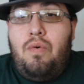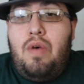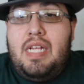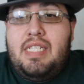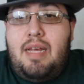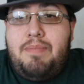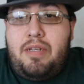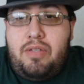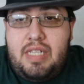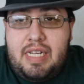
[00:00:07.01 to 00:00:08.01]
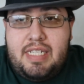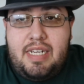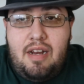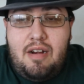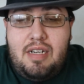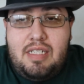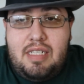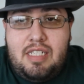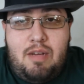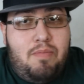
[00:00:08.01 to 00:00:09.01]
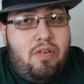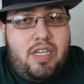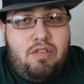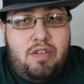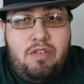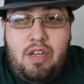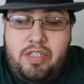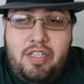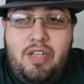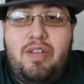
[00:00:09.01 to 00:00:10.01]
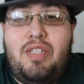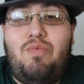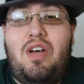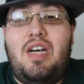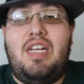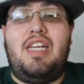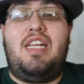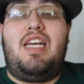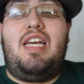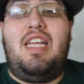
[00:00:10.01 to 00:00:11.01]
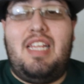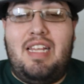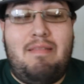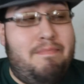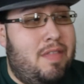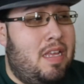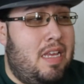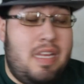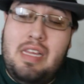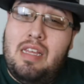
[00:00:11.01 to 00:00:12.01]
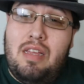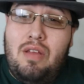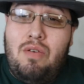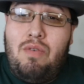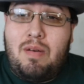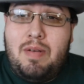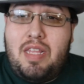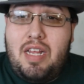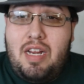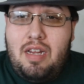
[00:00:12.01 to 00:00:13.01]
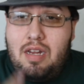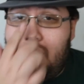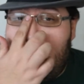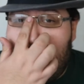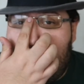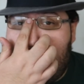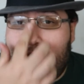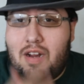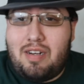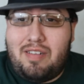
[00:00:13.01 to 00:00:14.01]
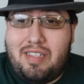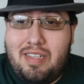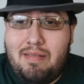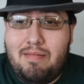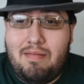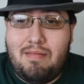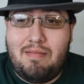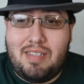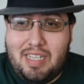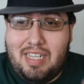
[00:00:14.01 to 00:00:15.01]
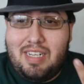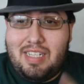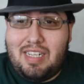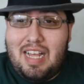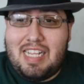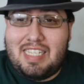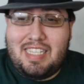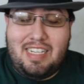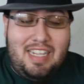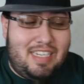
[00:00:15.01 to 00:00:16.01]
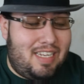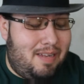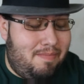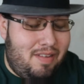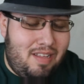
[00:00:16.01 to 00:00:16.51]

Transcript: What's up, you sexy nerds? It's your boy True, also known as Juan, and uh, welcome to the Nerd Chronicles. See, did the glasses thing that time.